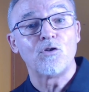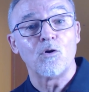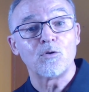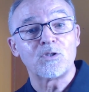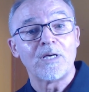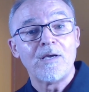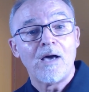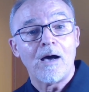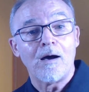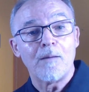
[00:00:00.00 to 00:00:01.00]
those
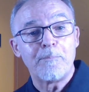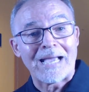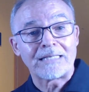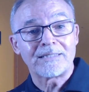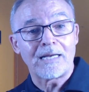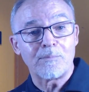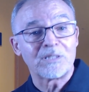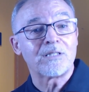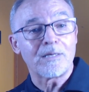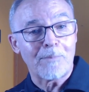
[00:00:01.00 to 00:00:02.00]
bank
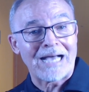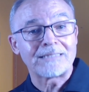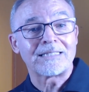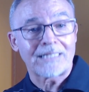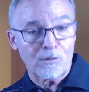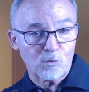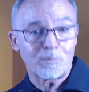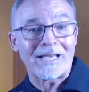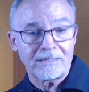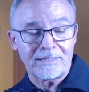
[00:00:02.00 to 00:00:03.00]
statements, the deposits on those
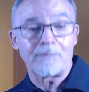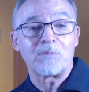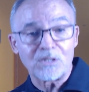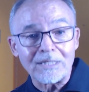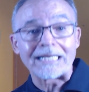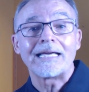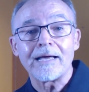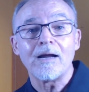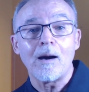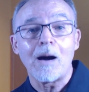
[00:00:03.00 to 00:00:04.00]
bank statements, to
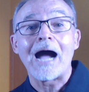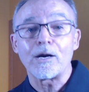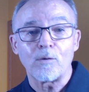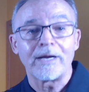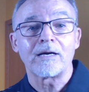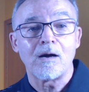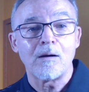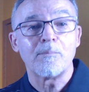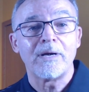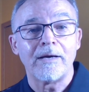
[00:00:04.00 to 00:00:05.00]
get a higher
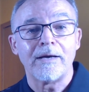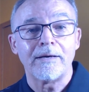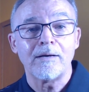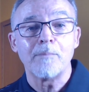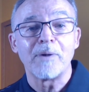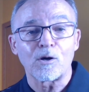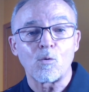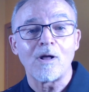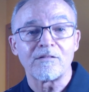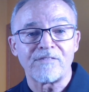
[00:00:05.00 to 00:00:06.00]
income and a better
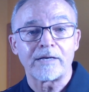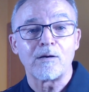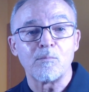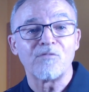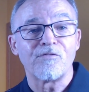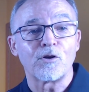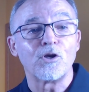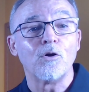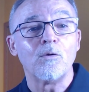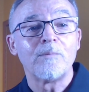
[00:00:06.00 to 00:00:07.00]
qualifying number for
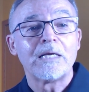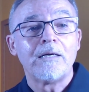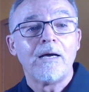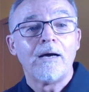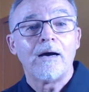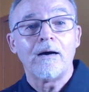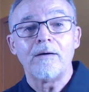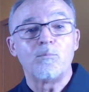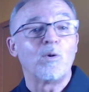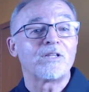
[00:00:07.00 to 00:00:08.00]
you.
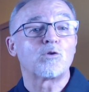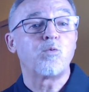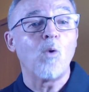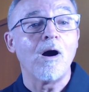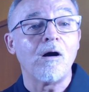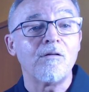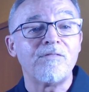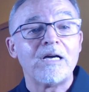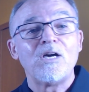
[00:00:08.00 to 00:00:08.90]
With 12,